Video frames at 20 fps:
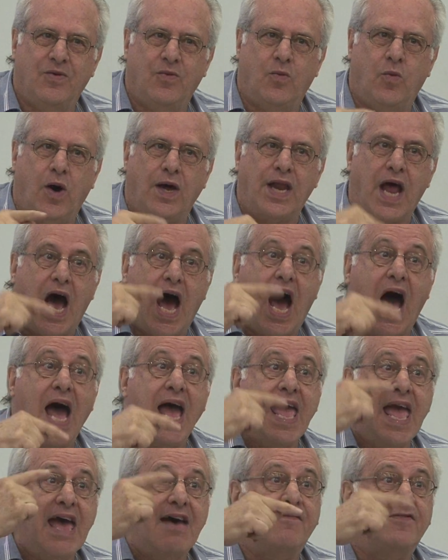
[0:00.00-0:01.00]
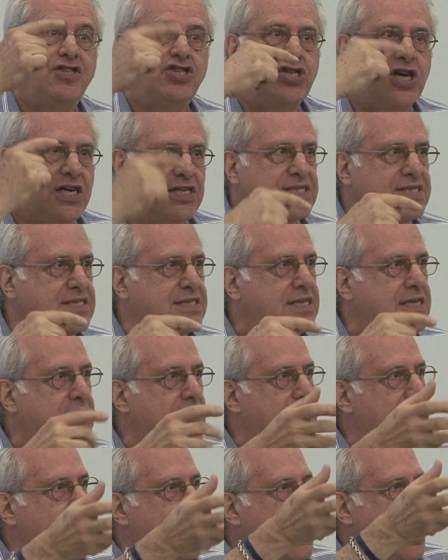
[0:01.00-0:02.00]
what I have just
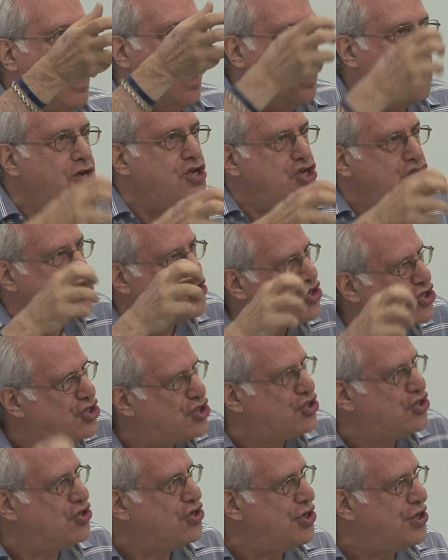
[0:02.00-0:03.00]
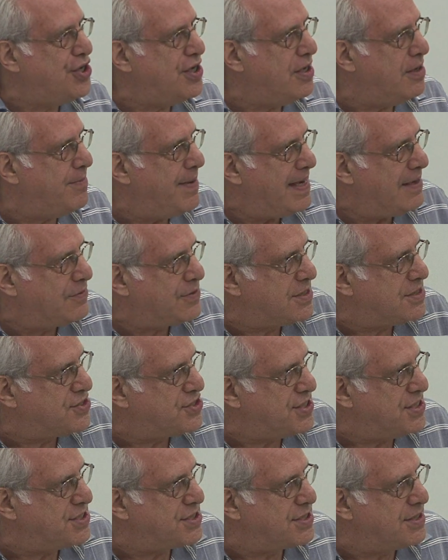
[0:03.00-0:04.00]
understood about the
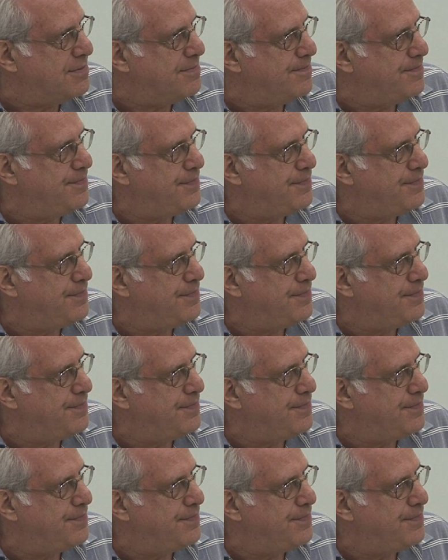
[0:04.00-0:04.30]
system.